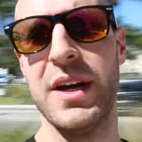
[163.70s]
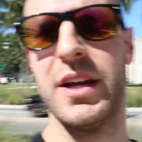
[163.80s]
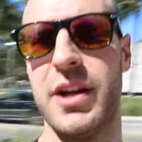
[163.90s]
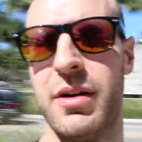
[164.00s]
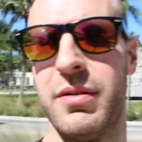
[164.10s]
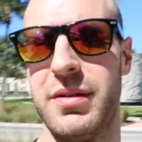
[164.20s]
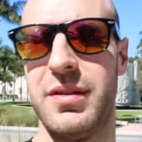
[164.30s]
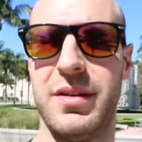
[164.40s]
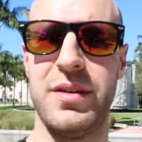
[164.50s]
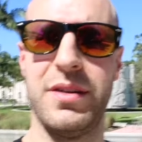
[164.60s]
you know,
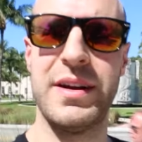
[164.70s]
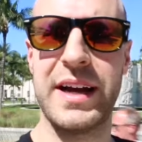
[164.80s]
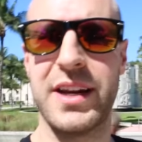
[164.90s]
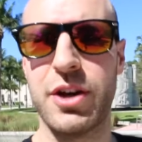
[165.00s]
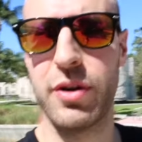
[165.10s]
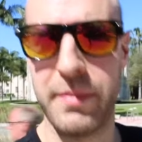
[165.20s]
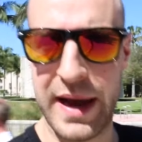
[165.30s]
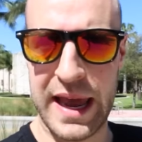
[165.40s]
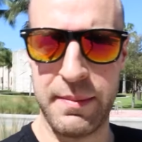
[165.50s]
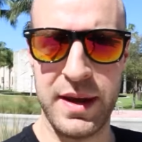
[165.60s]
you're not gonna go to
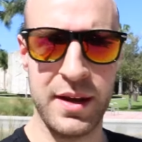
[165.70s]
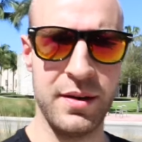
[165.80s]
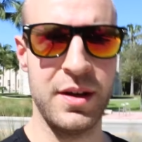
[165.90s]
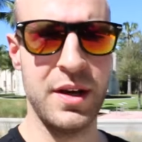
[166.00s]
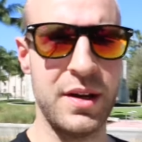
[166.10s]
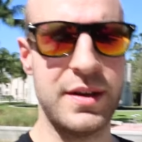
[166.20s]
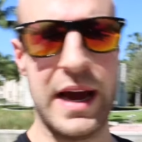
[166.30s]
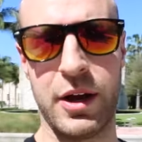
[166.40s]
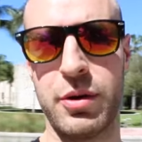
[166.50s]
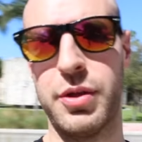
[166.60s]
Miami and
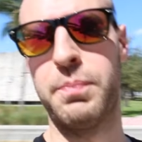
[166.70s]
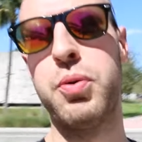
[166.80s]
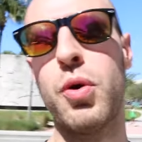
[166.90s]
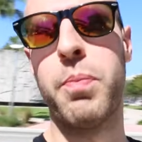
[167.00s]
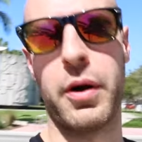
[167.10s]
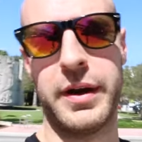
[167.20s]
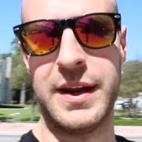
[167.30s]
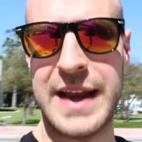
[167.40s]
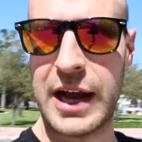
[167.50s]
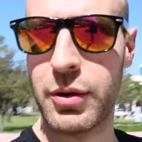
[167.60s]
not go to the pool party
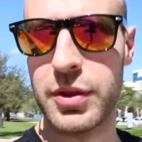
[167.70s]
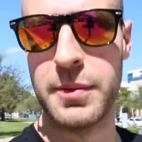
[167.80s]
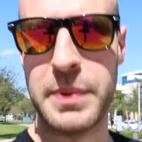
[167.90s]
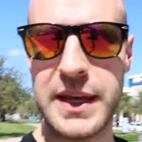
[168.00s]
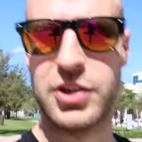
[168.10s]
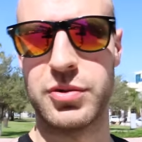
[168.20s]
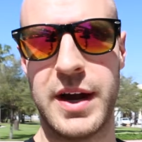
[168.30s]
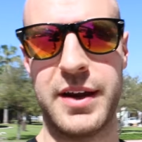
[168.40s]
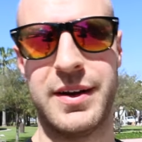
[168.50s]
and not go to the beach, right?